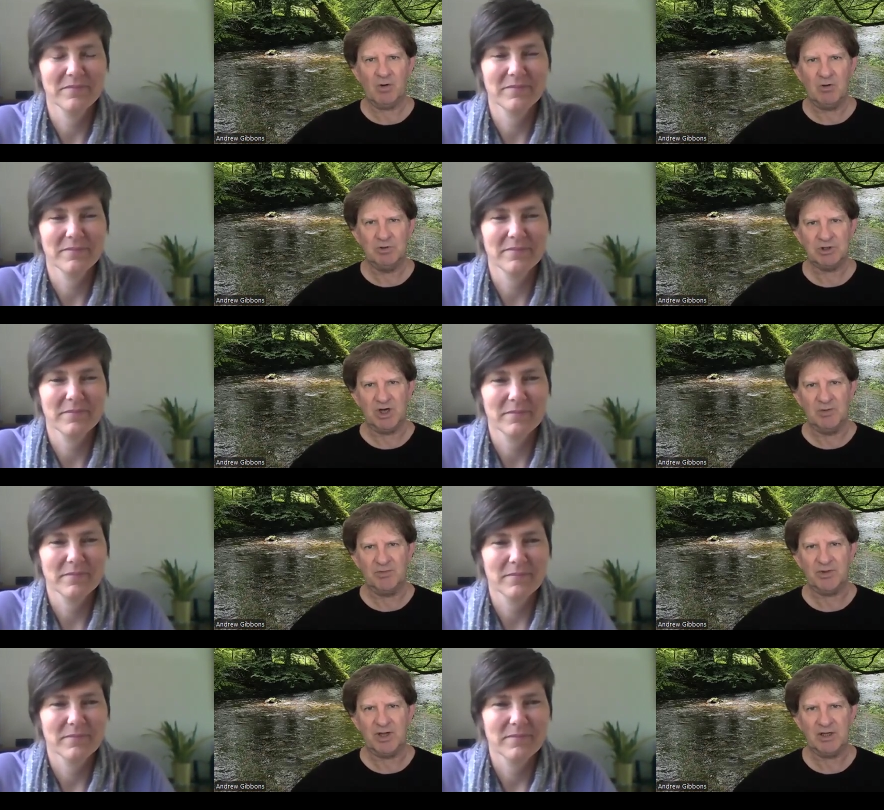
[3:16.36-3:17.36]
Speaker 1: on their own
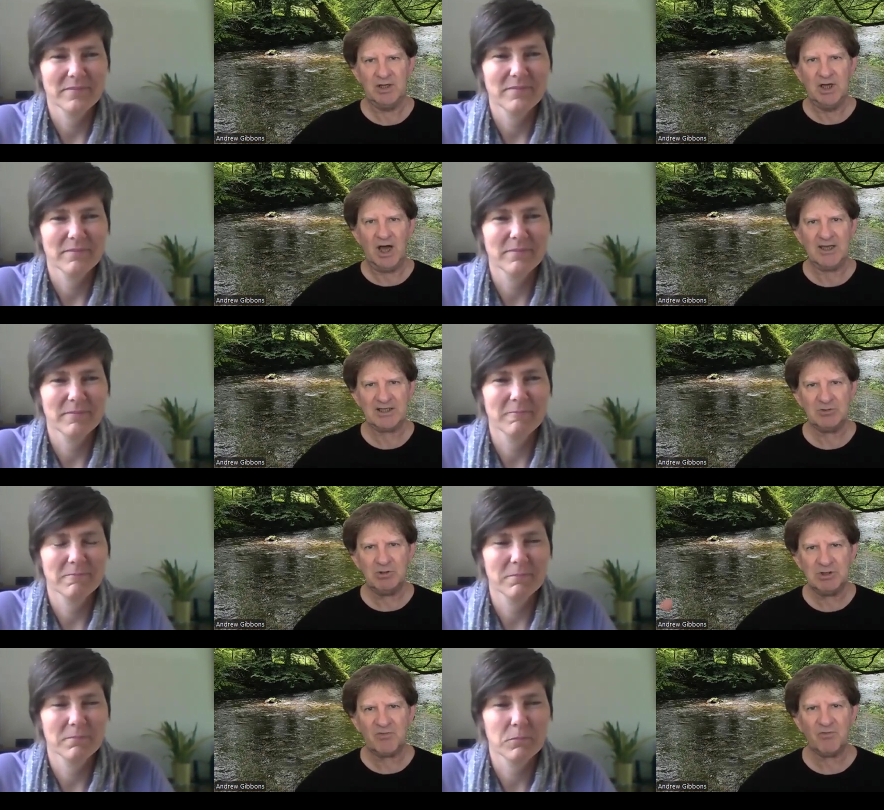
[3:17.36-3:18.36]
type thing. I
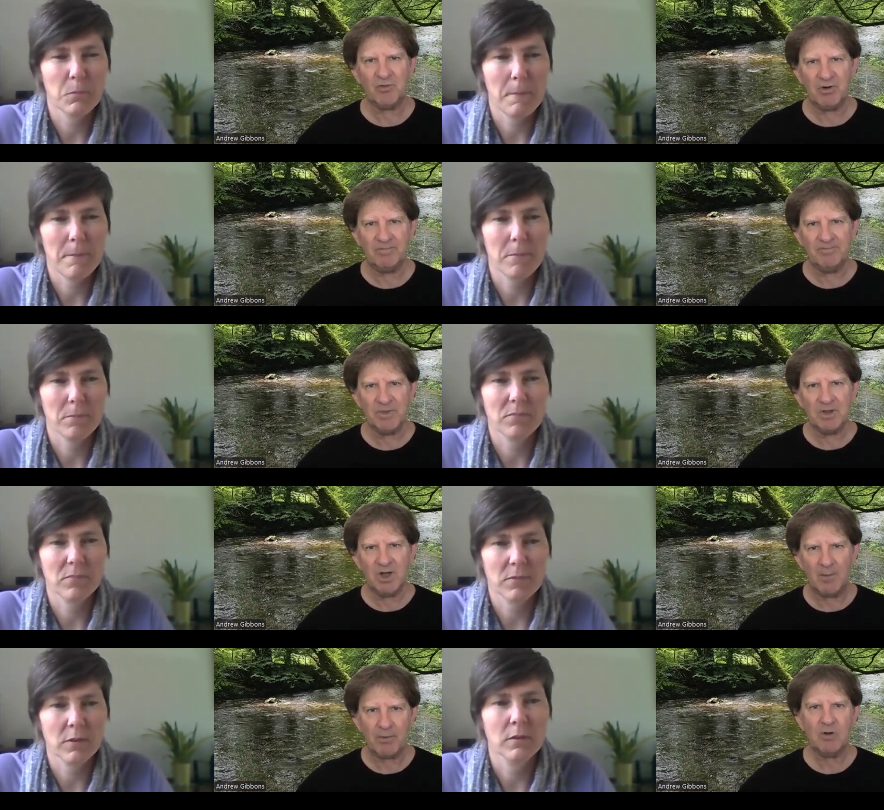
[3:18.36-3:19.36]
guess there are different
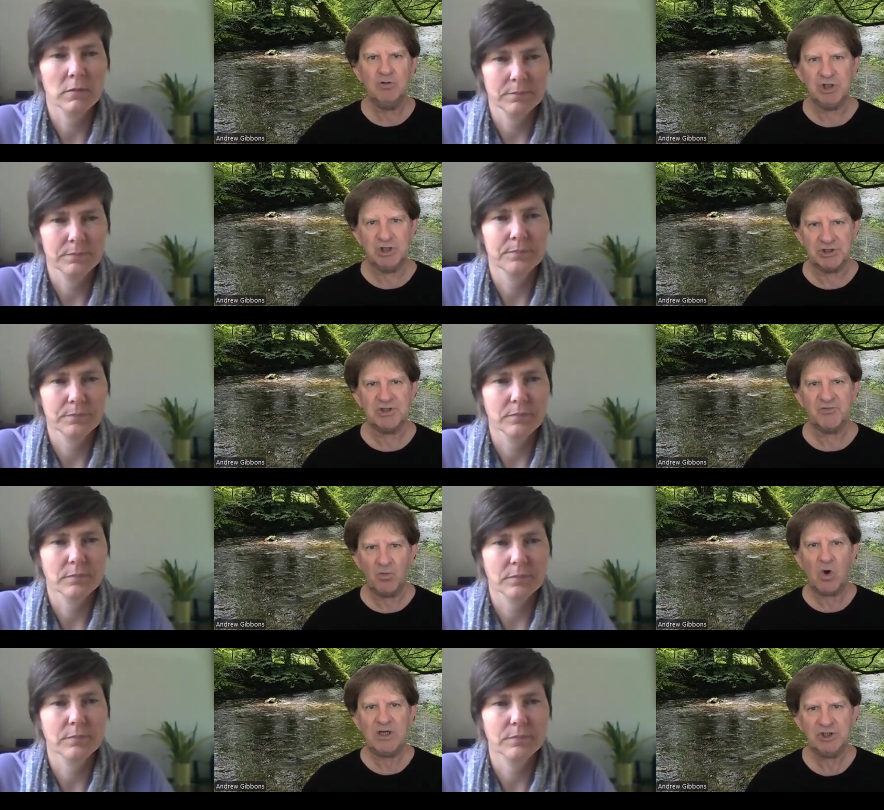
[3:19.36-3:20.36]
approaches and
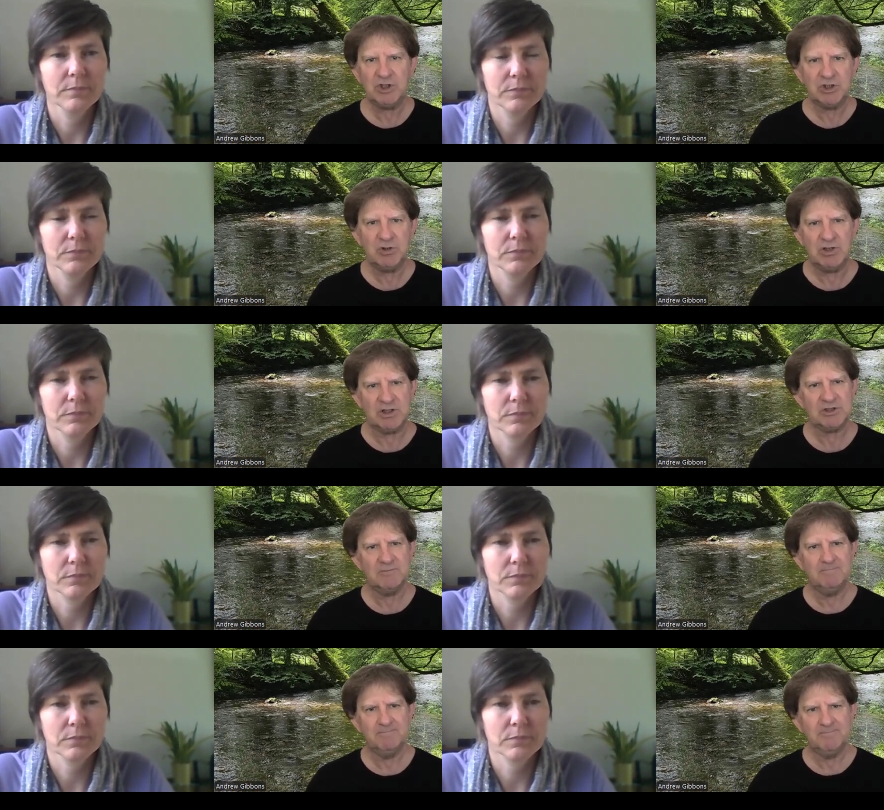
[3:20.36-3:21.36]
different ways you can do
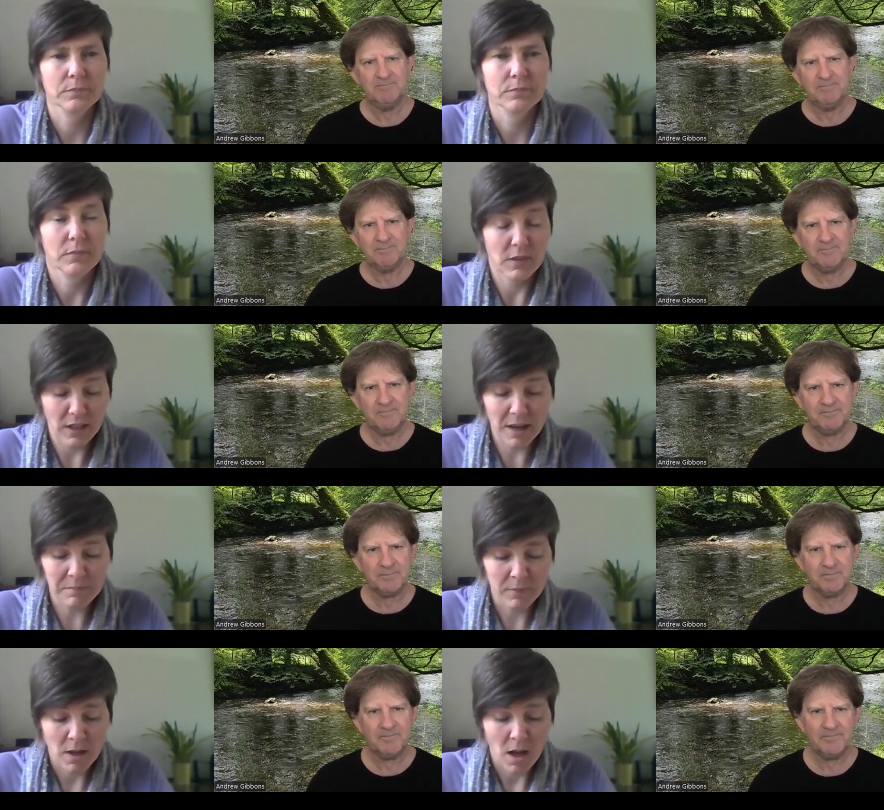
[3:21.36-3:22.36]
this.
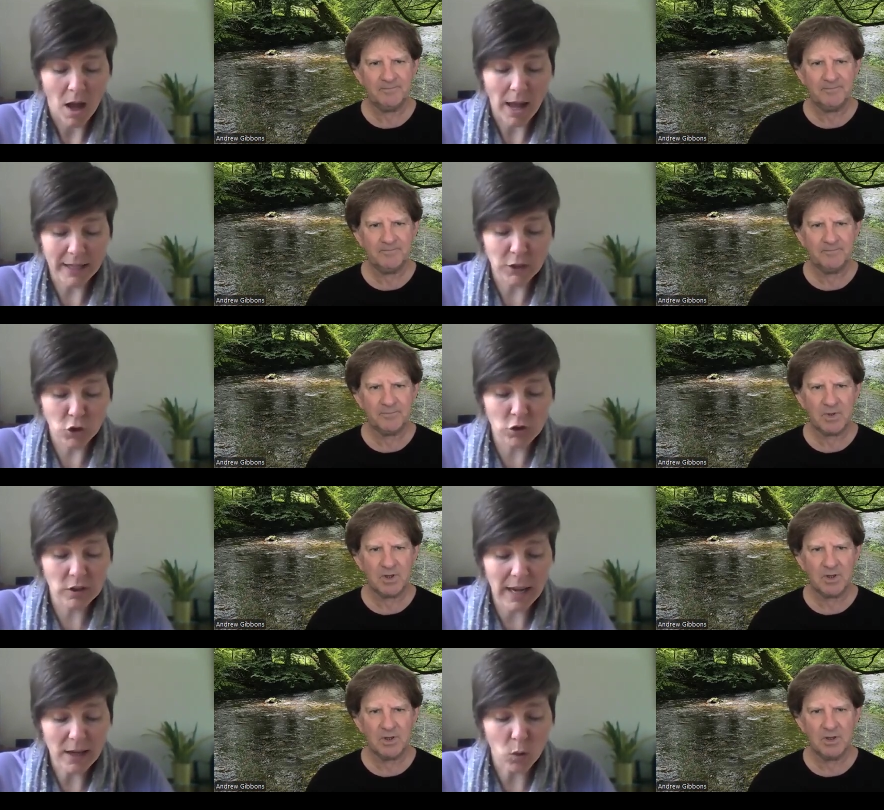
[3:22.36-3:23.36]
Speaker 2: Yeah. It does
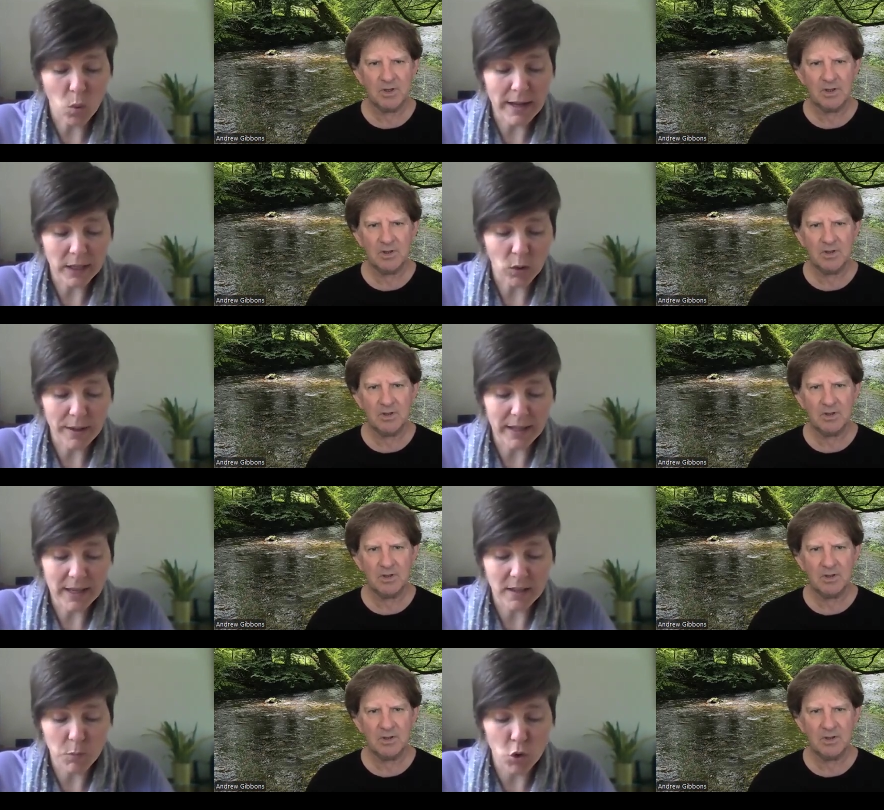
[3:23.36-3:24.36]
get quite quiet
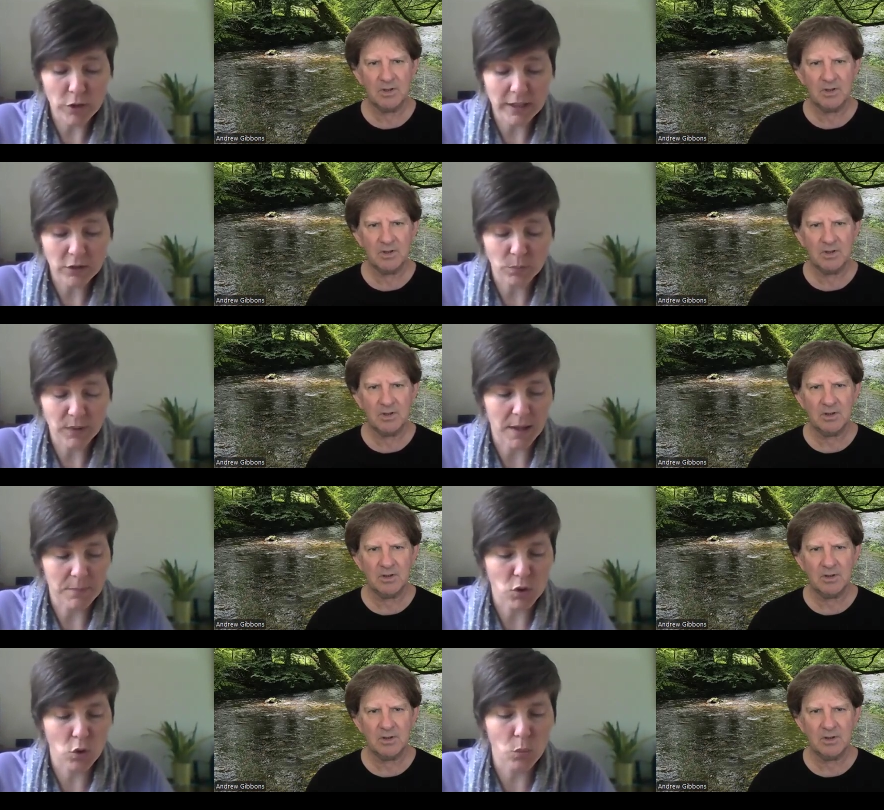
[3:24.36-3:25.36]
in the morning
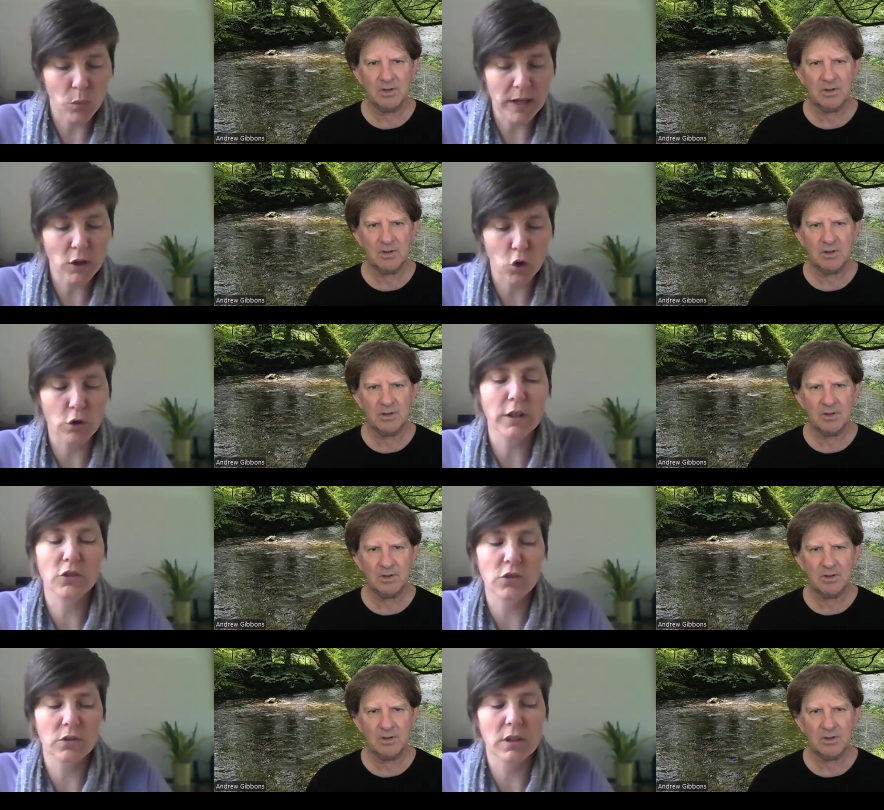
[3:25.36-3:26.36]
sometimes. So we
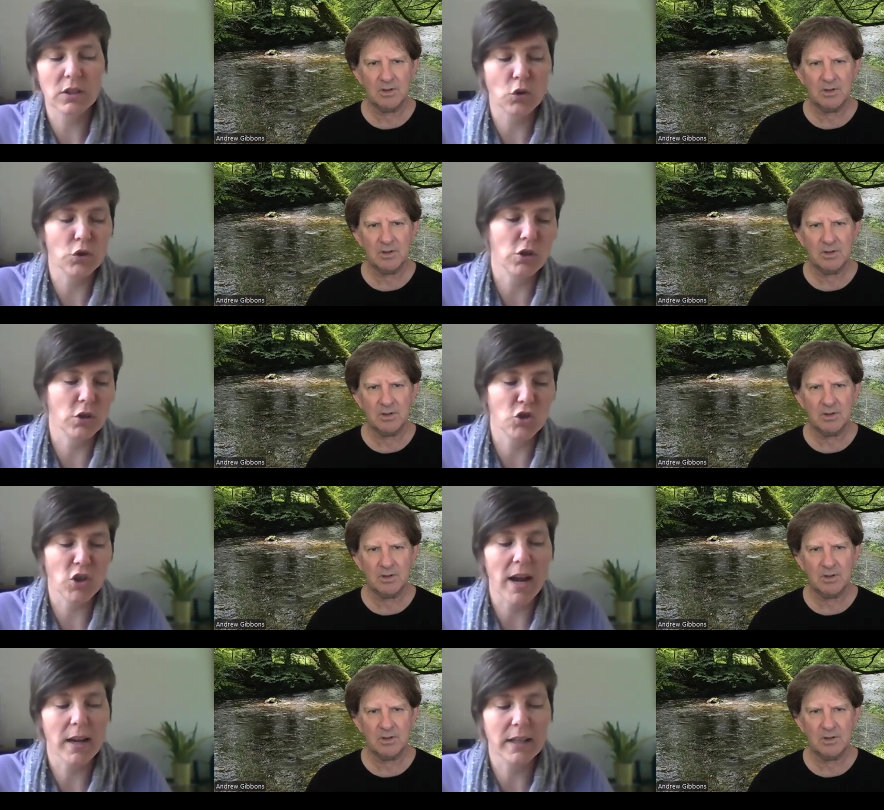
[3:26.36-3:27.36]
encourage discussion and
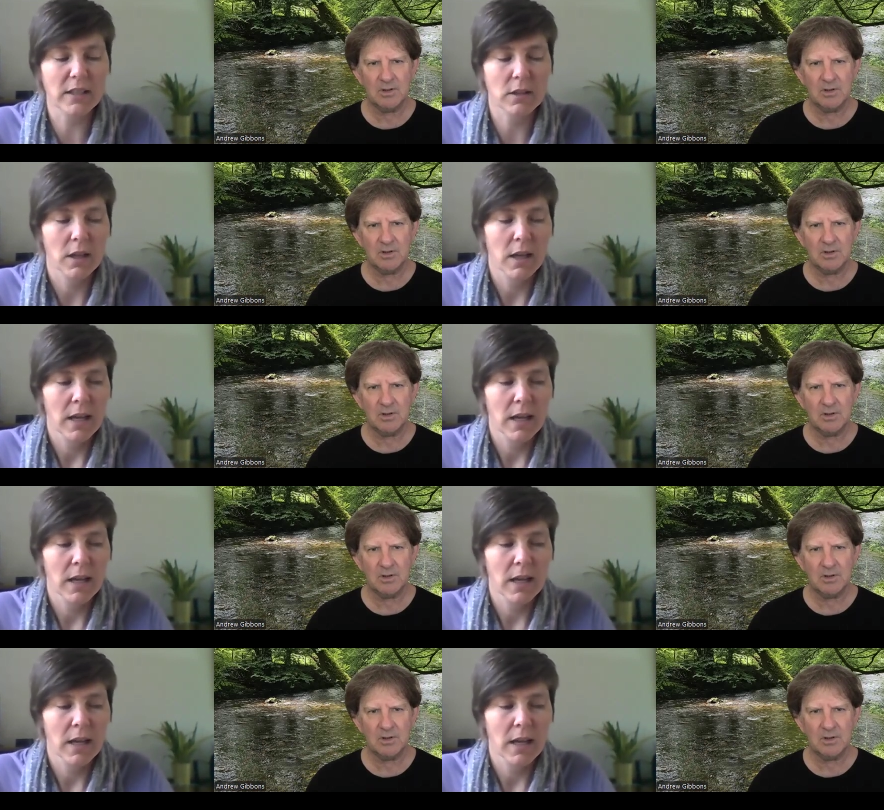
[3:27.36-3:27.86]
chat. It,